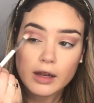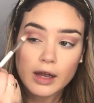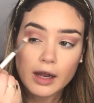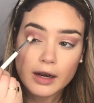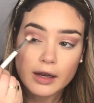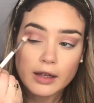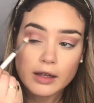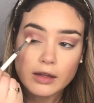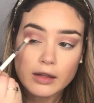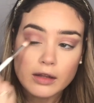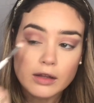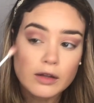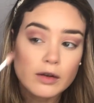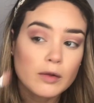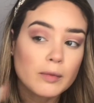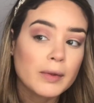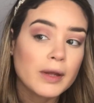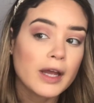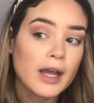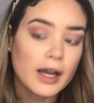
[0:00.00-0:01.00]
adding a
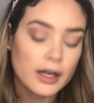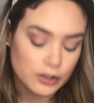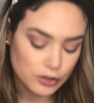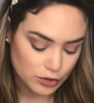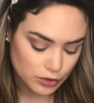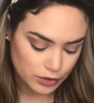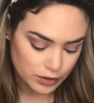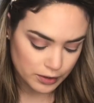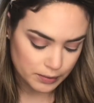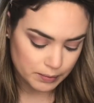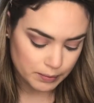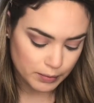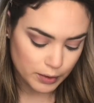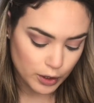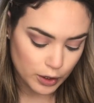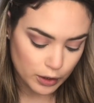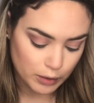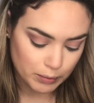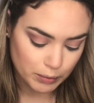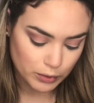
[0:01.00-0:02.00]
little bit extra
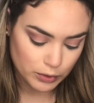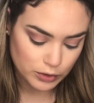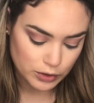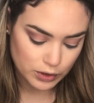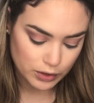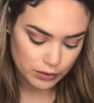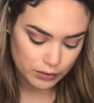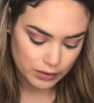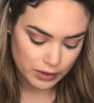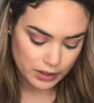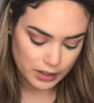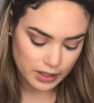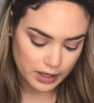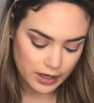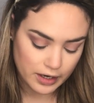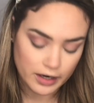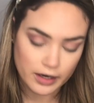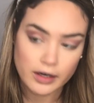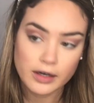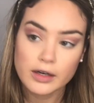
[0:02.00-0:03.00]
purple tone in
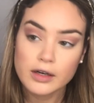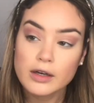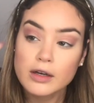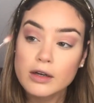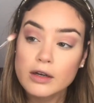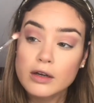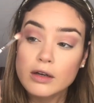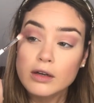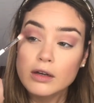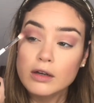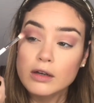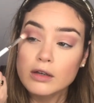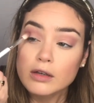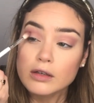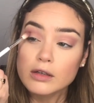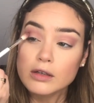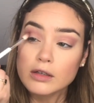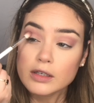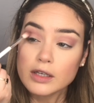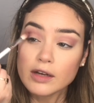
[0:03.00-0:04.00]
there.
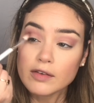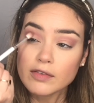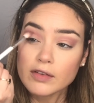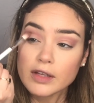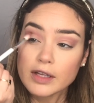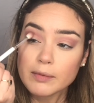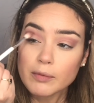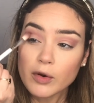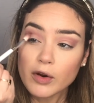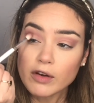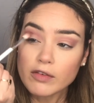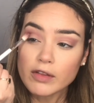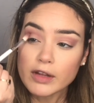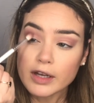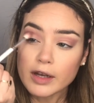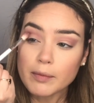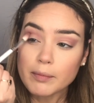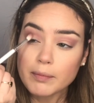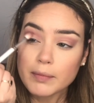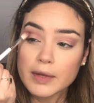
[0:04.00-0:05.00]
Definitely more of
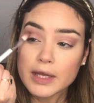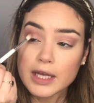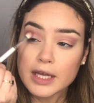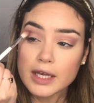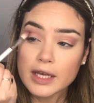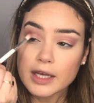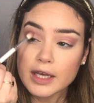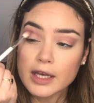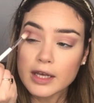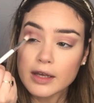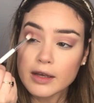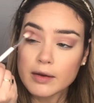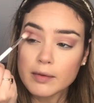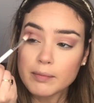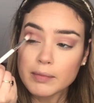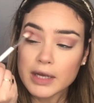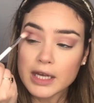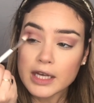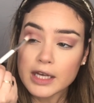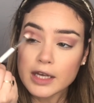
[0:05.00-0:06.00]
like a
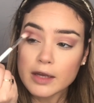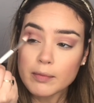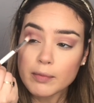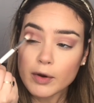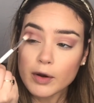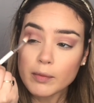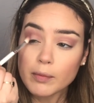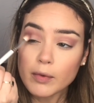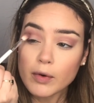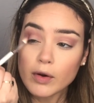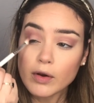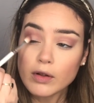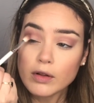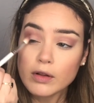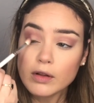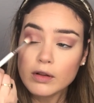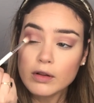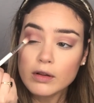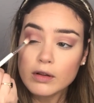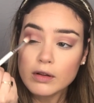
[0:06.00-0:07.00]
pinky purple
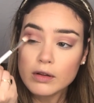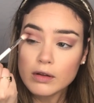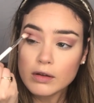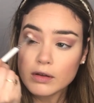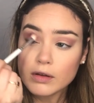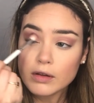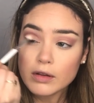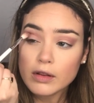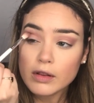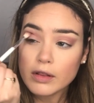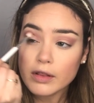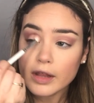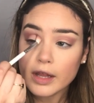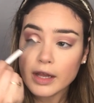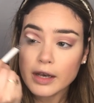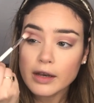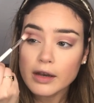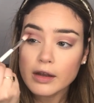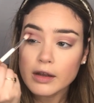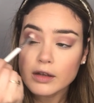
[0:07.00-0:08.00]

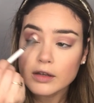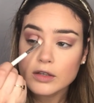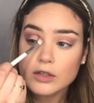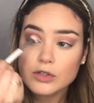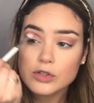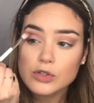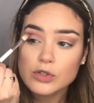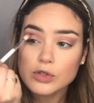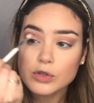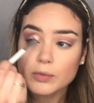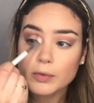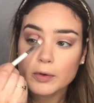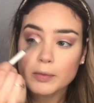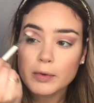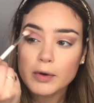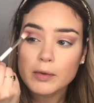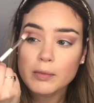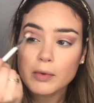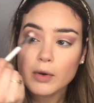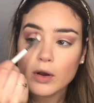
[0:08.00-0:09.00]
than super
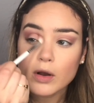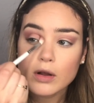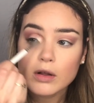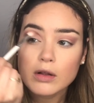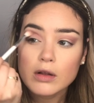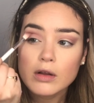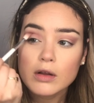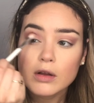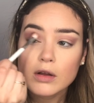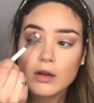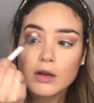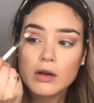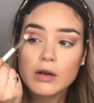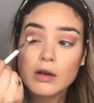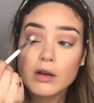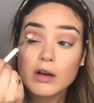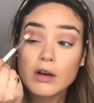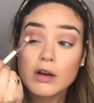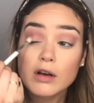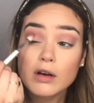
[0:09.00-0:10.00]
purple.
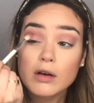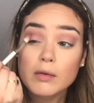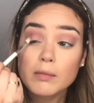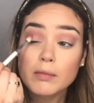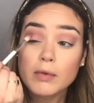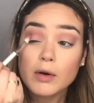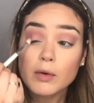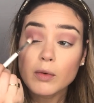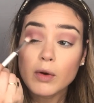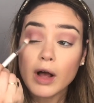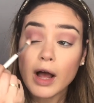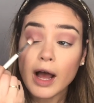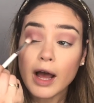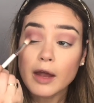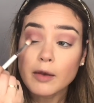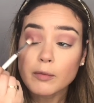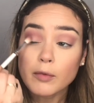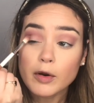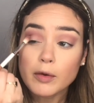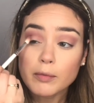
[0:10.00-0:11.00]
We'll
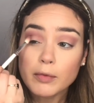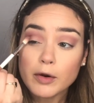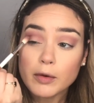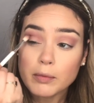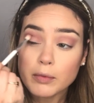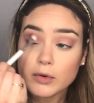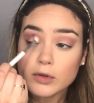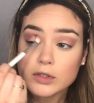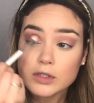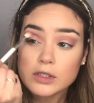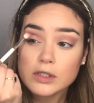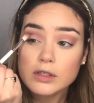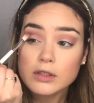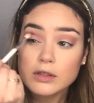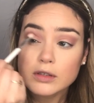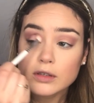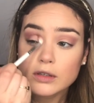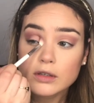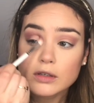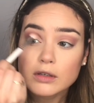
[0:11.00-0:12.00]
add more purples
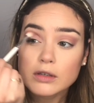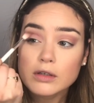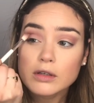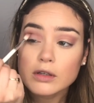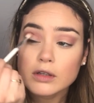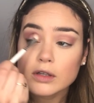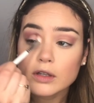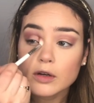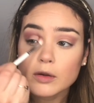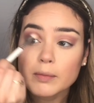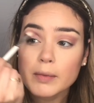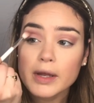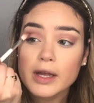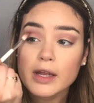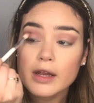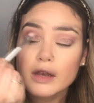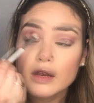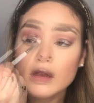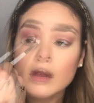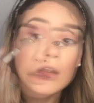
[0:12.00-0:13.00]
a little bit.